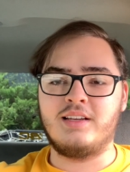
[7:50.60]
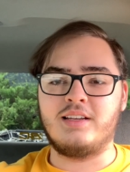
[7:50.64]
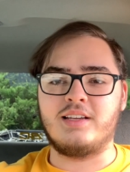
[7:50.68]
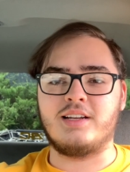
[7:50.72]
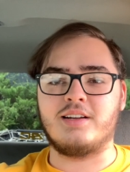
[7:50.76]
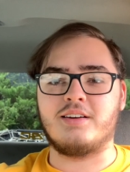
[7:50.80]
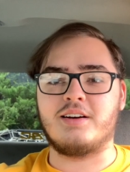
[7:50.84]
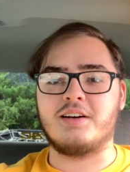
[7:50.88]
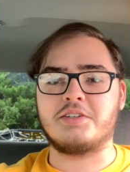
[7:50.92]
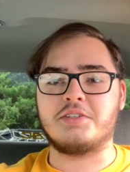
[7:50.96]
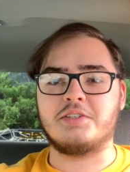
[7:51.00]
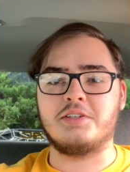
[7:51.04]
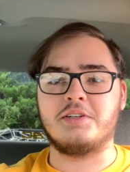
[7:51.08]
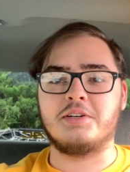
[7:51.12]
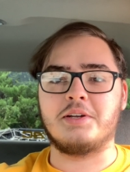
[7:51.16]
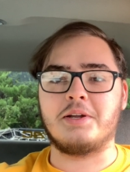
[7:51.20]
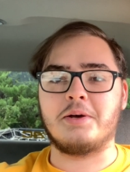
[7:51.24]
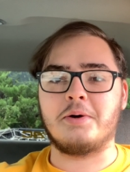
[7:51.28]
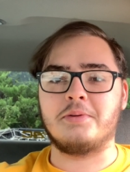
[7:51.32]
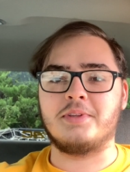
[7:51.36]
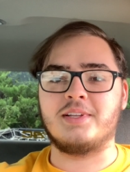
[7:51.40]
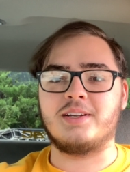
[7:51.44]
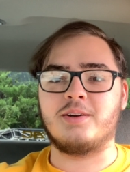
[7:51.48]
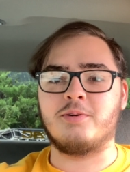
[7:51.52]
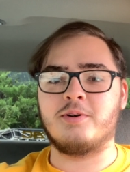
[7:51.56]
you know, I should have
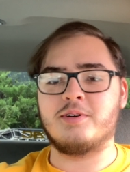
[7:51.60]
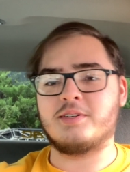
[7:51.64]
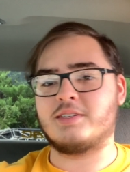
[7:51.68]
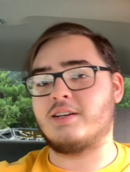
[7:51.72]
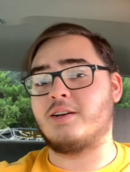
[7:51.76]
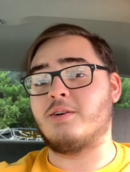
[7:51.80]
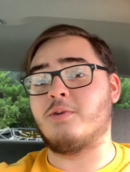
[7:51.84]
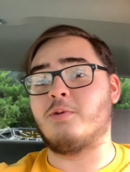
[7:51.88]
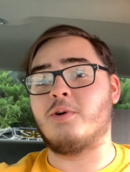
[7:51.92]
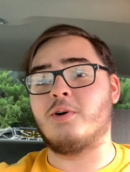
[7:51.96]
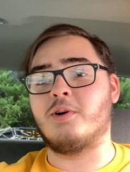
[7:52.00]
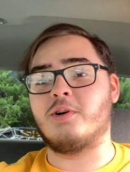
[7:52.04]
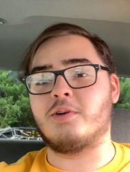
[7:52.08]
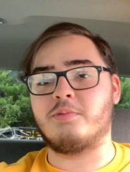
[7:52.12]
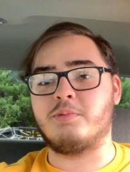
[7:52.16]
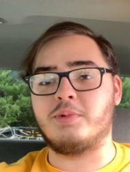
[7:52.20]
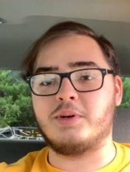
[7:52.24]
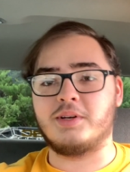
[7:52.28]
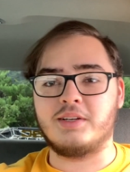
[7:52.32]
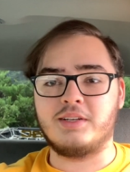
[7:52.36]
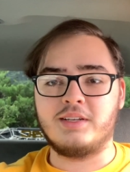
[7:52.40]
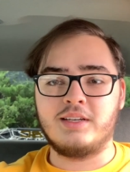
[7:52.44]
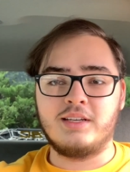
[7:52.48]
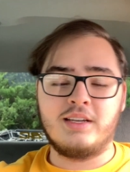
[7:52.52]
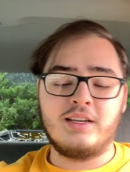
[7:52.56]
known that it wasn't going to work,
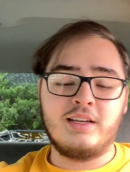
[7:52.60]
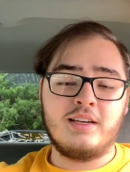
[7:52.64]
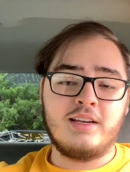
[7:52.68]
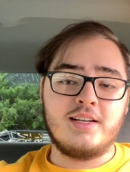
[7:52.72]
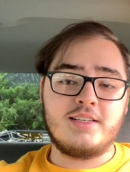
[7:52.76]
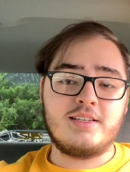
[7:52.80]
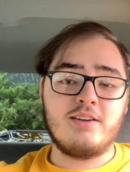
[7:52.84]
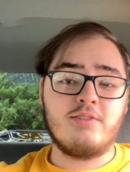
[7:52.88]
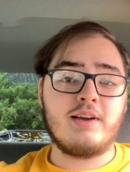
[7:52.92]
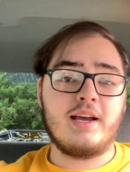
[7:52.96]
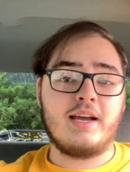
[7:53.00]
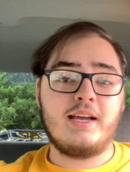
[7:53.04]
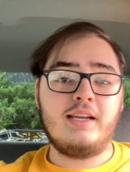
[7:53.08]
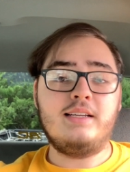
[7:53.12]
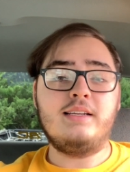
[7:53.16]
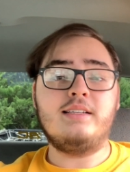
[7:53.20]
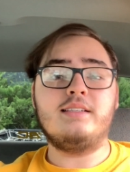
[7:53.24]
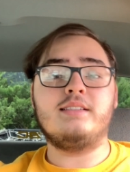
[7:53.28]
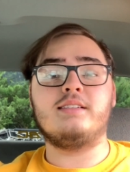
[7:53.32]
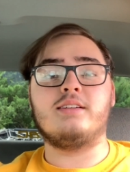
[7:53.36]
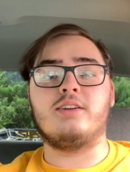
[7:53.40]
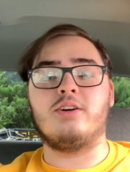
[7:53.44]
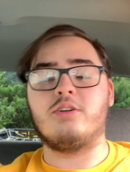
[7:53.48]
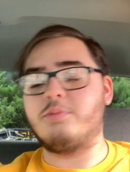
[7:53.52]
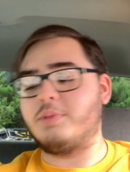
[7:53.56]
but it's okay.
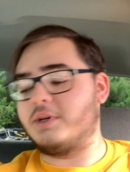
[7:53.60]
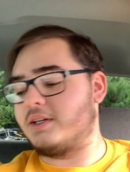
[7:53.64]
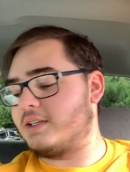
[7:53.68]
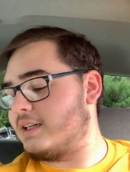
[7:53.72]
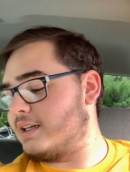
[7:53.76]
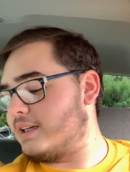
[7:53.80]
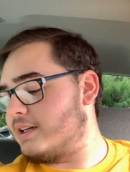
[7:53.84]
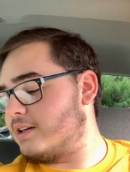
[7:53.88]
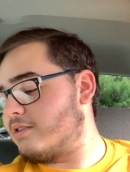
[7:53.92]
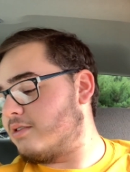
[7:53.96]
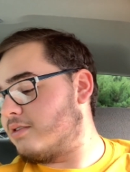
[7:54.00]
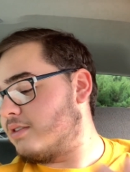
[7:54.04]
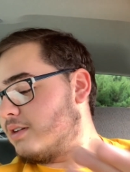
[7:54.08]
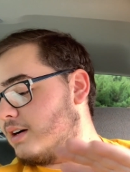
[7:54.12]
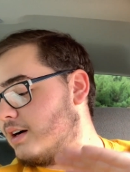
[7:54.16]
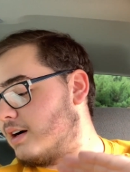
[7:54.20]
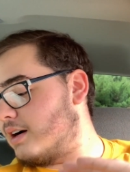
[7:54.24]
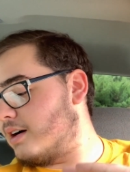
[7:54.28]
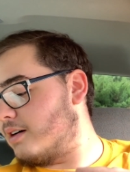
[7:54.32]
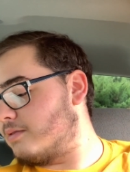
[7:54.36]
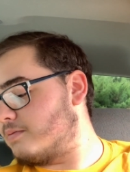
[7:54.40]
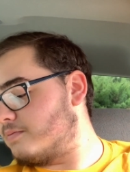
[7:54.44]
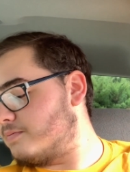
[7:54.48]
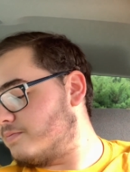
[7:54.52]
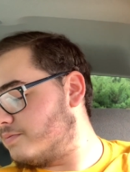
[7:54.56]
No big deal.
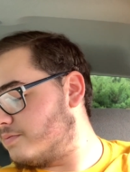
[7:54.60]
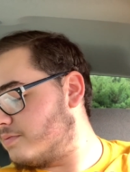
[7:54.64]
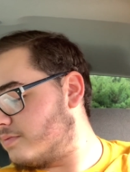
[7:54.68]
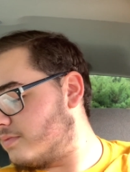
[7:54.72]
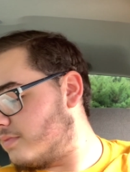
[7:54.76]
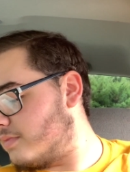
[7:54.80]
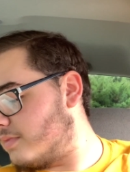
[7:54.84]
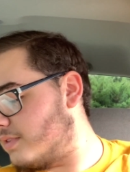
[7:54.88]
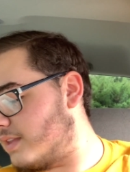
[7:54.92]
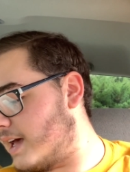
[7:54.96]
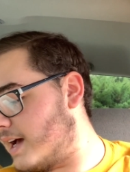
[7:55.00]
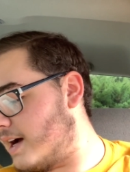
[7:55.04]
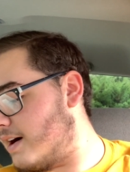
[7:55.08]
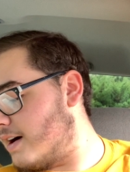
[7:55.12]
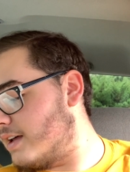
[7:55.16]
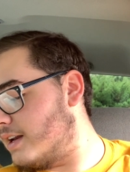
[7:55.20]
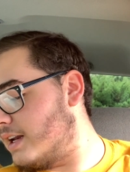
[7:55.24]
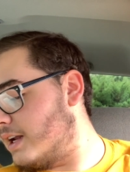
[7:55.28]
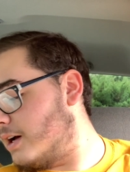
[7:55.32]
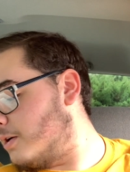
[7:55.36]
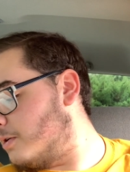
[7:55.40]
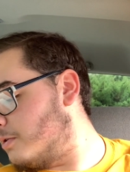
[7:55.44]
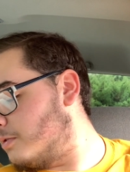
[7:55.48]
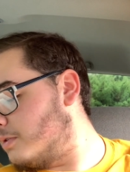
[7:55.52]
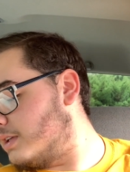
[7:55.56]
Um, now I
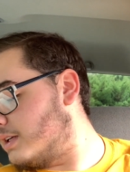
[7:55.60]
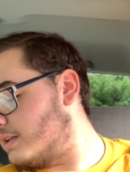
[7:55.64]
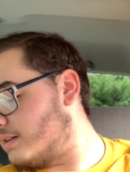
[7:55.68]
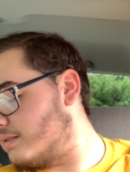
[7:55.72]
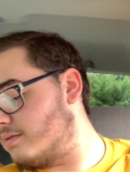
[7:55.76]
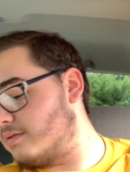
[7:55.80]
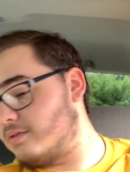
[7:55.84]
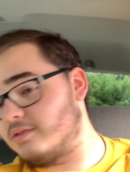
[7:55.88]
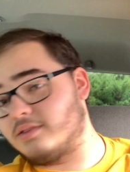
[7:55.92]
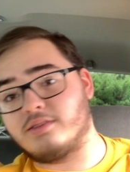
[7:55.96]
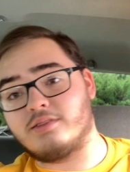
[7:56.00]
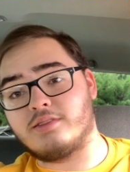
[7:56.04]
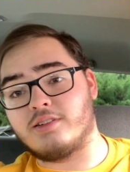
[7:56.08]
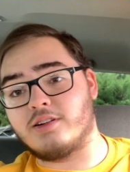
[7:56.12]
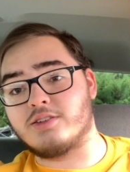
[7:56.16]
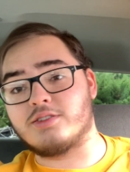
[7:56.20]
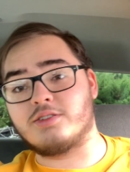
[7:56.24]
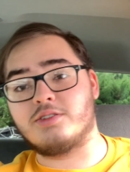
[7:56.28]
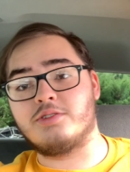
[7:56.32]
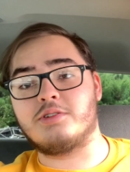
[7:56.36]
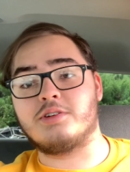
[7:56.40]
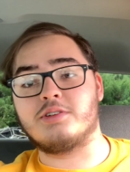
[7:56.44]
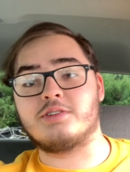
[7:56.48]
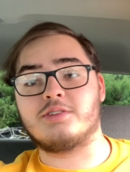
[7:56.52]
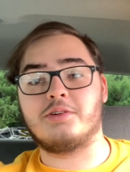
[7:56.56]
know that there's
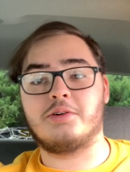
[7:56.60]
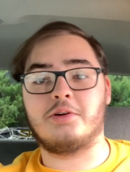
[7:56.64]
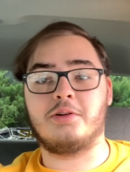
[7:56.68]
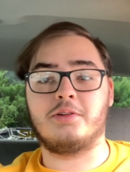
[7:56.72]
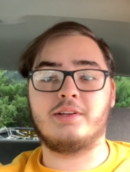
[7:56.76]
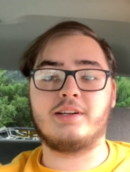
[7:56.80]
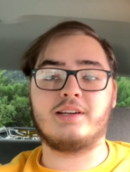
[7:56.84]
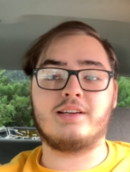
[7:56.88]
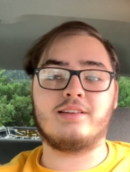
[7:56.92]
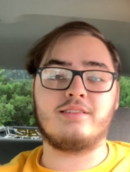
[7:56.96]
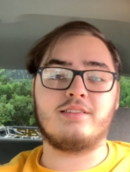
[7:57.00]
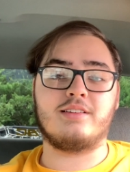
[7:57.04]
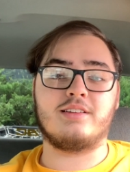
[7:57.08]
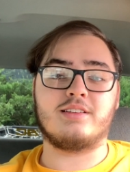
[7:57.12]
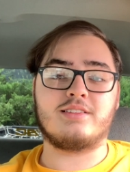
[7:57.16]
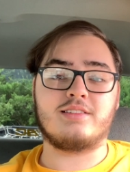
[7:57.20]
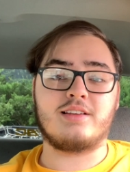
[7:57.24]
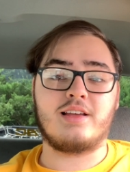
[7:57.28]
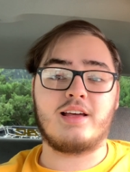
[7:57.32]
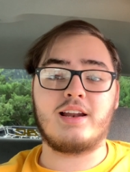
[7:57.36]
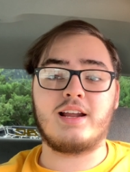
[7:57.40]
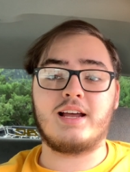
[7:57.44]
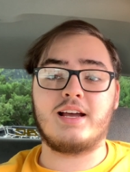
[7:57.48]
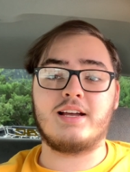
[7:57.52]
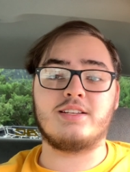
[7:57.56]
Lucas Oil in it.
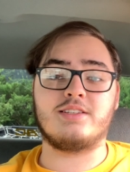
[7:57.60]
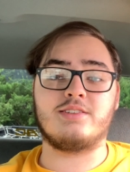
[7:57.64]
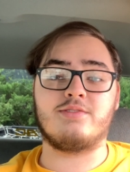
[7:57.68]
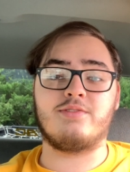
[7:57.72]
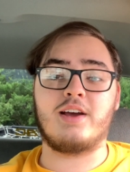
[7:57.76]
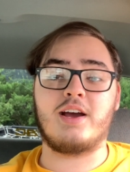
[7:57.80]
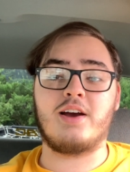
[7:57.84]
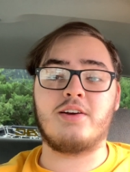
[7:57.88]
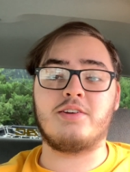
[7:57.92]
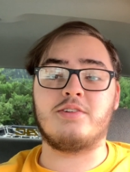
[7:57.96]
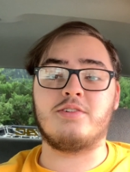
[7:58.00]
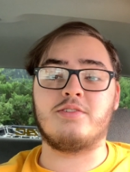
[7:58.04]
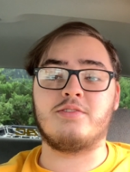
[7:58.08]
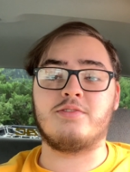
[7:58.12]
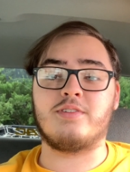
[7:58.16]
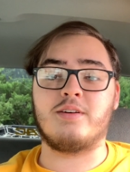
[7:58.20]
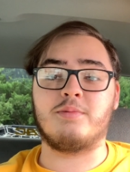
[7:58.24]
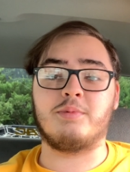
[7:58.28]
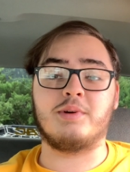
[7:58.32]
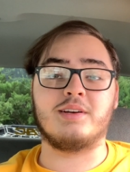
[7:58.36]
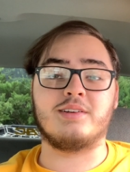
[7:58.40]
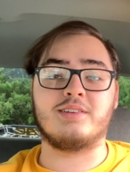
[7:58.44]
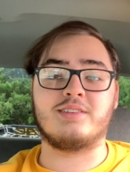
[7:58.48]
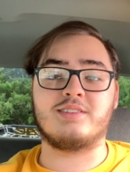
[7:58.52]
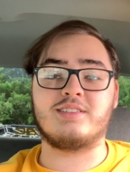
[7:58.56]
That adds value if I'm
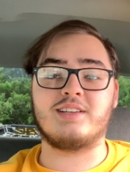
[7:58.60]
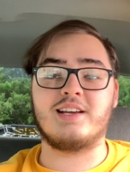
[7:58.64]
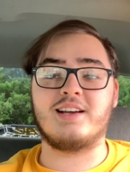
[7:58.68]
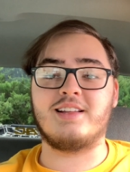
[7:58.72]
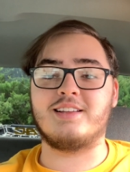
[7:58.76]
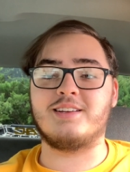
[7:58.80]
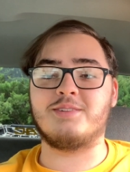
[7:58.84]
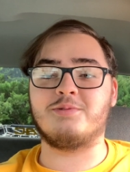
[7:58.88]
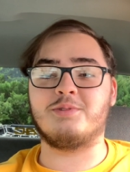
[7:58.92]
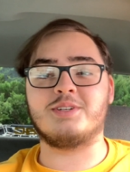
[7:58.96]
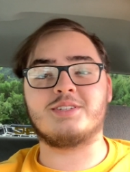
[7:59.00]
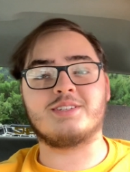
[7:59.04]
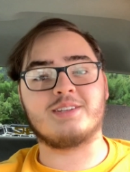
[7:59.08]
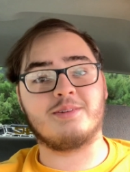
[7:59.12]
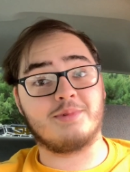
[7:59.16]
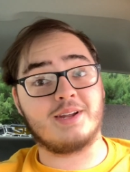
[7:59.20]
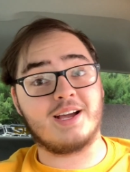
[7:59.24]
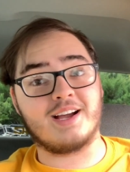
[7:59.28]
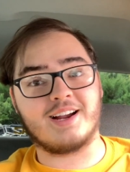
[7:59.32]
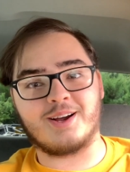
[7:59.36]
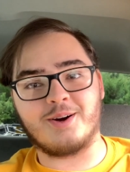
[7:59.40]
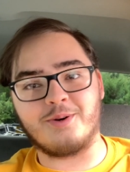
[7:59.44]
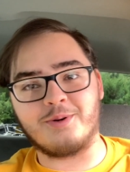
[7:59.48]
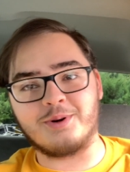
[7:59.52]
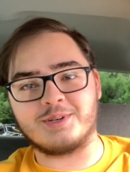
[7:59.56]
going to sell it, which I'm
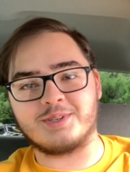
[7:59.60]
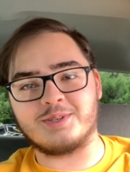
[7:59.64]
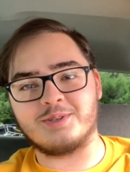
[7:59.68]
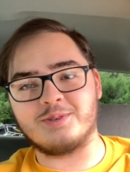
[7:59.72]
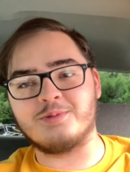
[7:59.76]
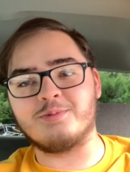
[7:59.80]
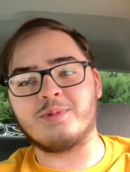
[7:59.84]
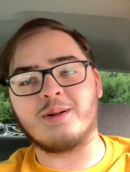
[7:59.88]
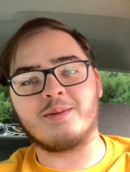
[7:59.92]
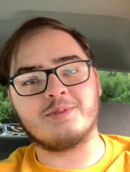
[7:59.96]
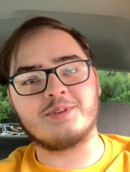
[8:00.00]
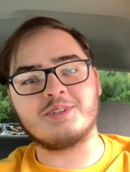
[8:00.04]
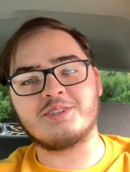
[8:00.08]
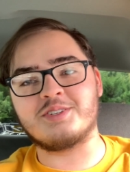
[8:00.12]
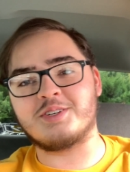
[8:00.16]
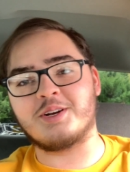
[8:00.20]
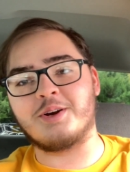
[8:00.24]
not going to. I'm just